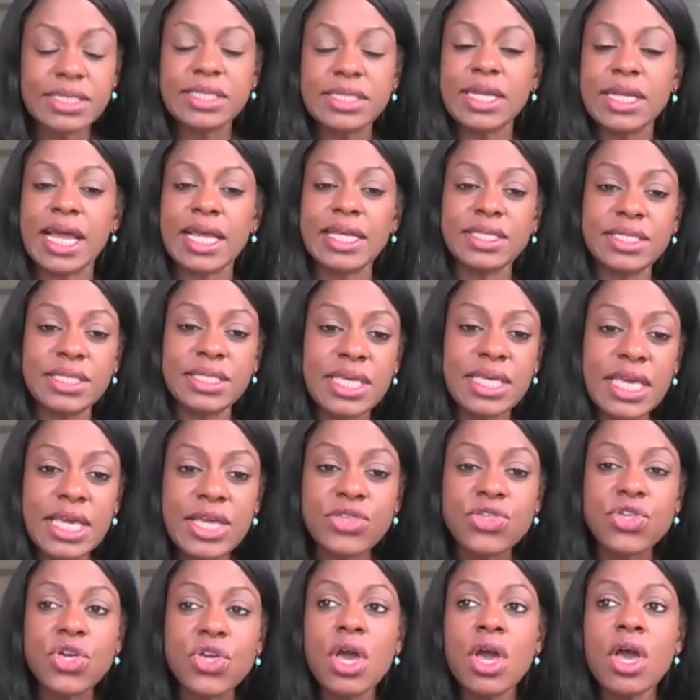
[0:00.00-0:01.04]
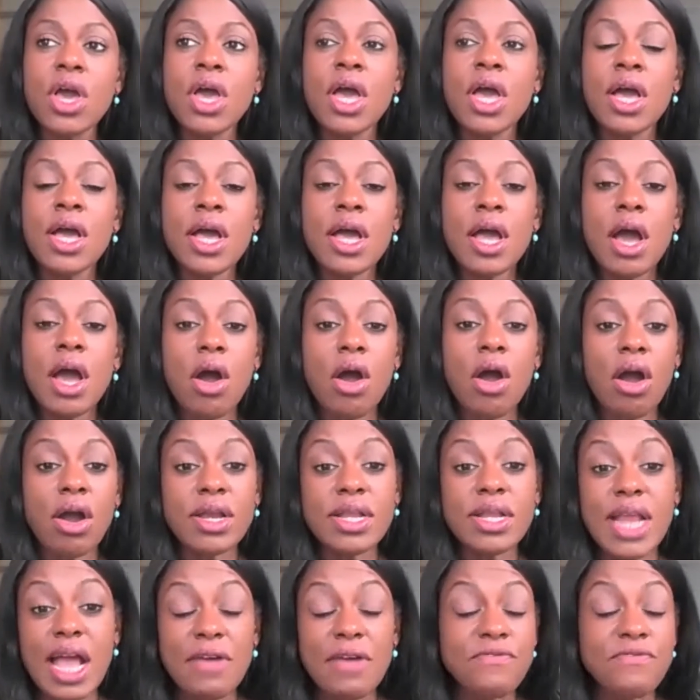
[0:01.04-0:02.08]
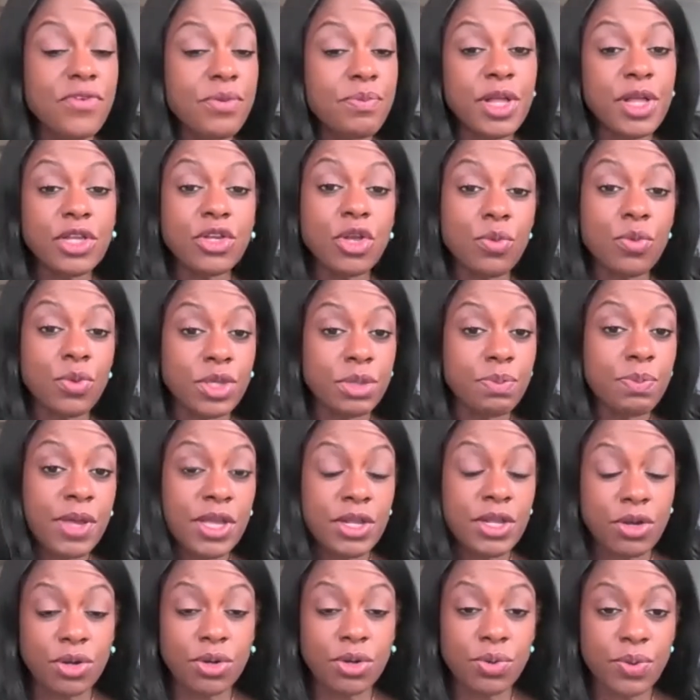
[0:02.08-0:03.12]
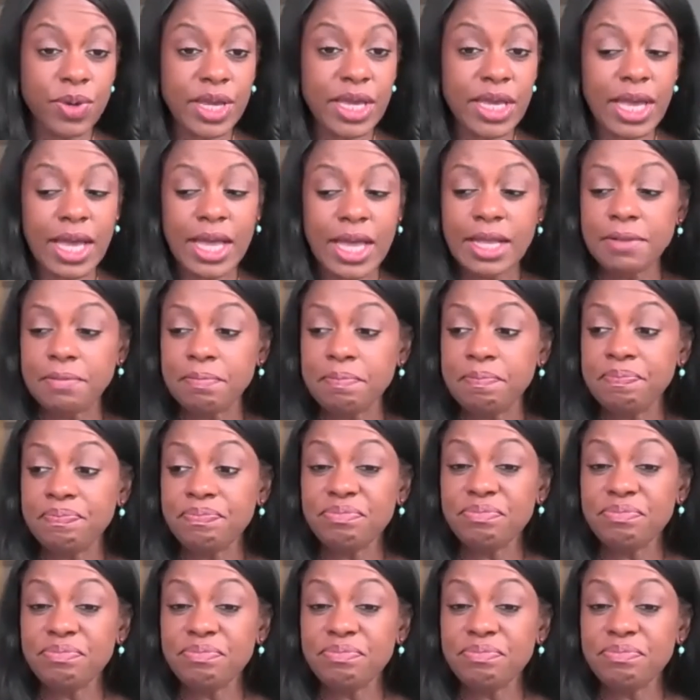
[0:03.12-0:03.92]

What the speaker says: that I teach are not familiar with Pinot Gris, and